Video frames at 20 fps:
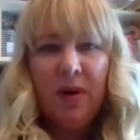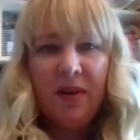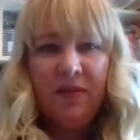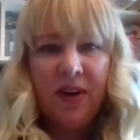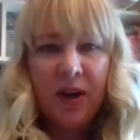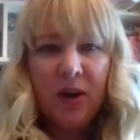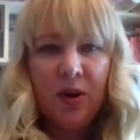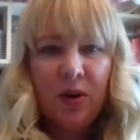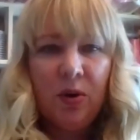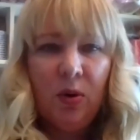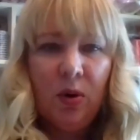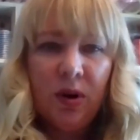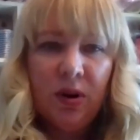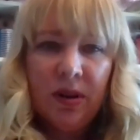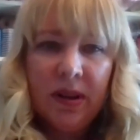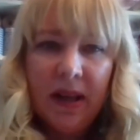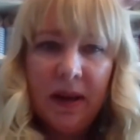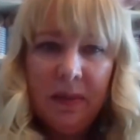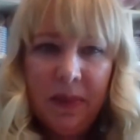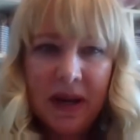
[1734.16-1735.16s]
have a
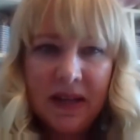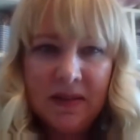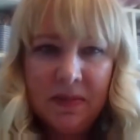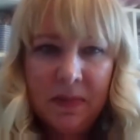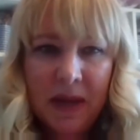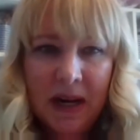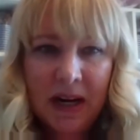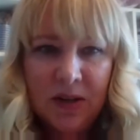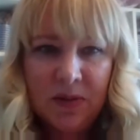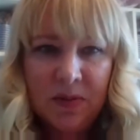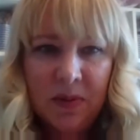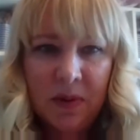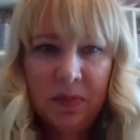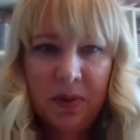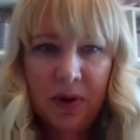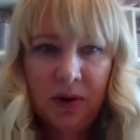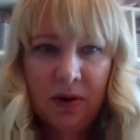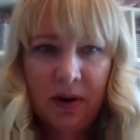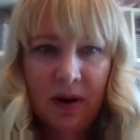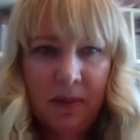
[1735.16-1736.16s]
quarterly pest management
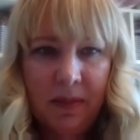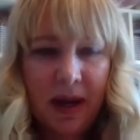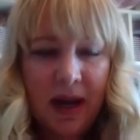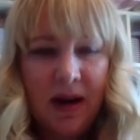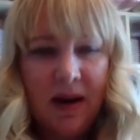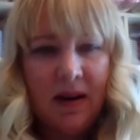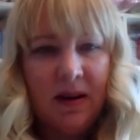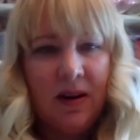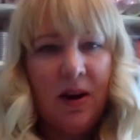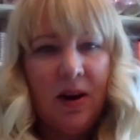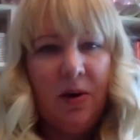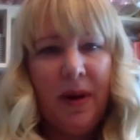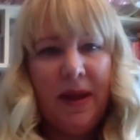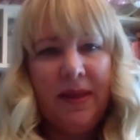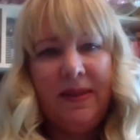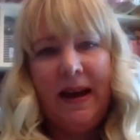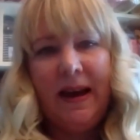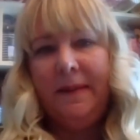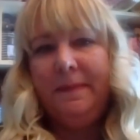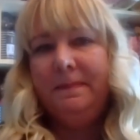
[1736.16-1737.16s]
program. I didn't know
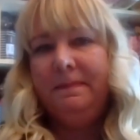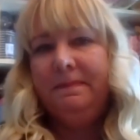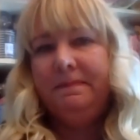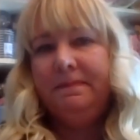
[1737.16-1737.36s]
about that.